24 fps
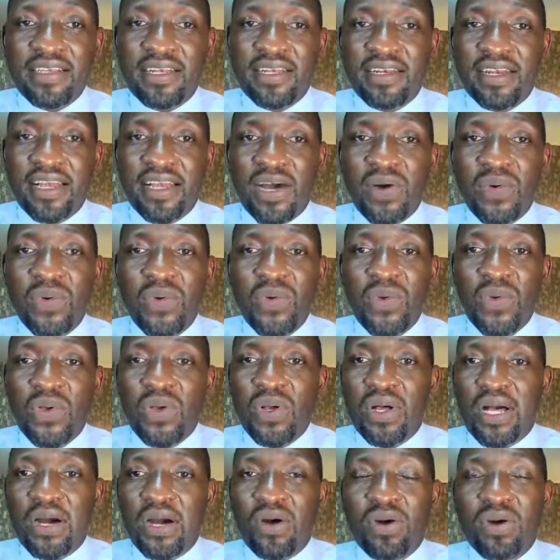And now
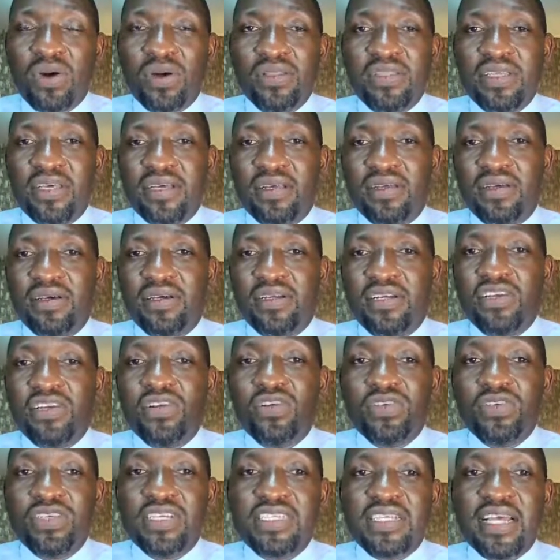the
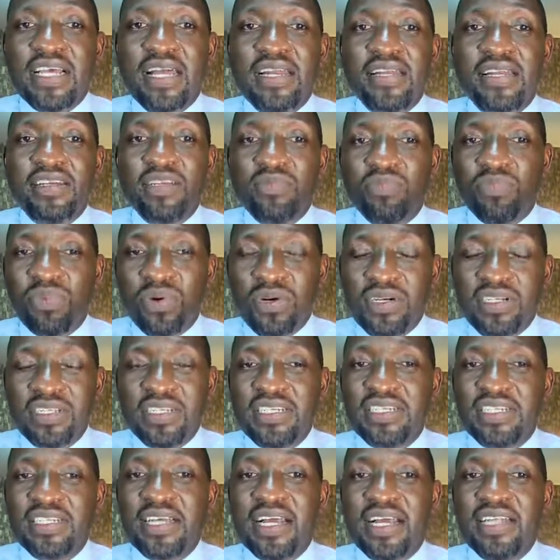radiologist can report
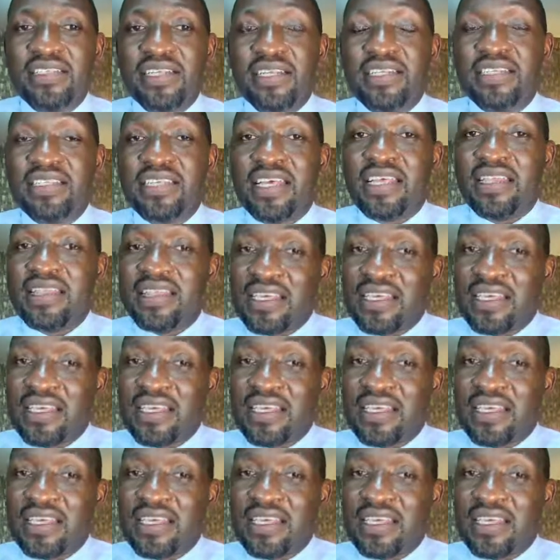CT scans and say